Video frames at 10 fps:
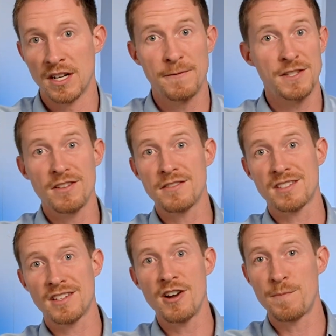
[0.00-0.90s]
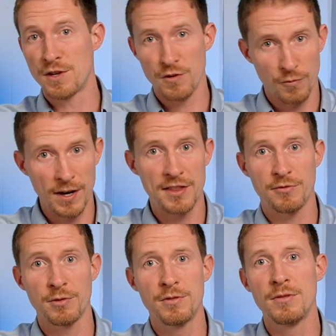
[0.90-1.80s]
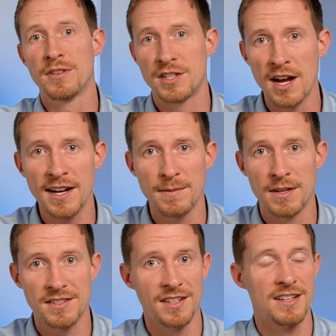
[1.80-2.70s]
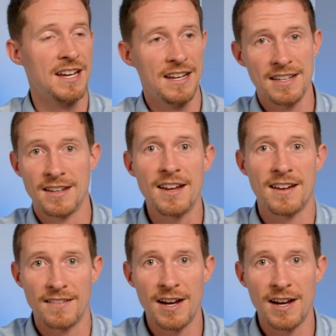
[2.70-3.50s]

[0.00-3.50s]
And if it's on the scope and you've read through the documents, then yeah,